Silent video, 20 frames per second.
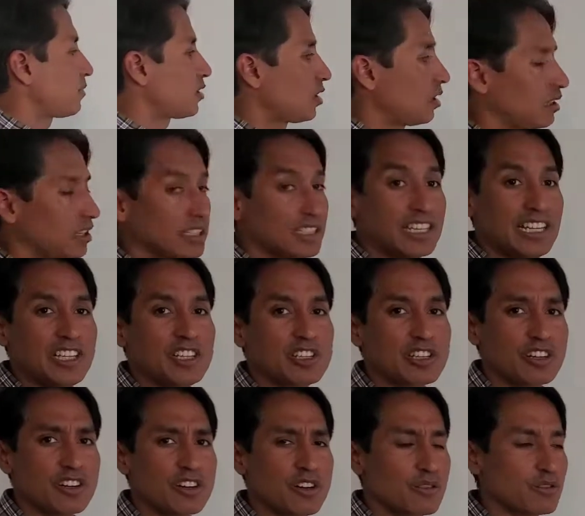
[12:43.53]
so that the
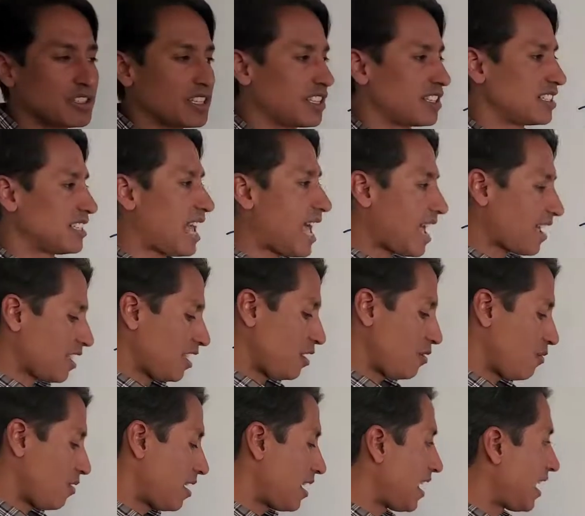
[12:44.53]
teacher knows exactly
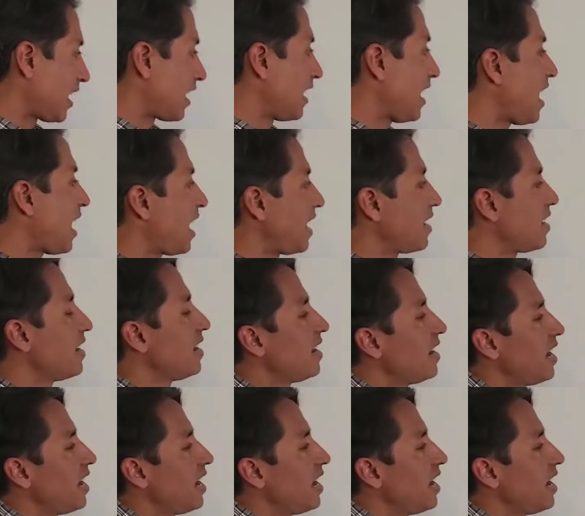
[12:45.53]
what I got.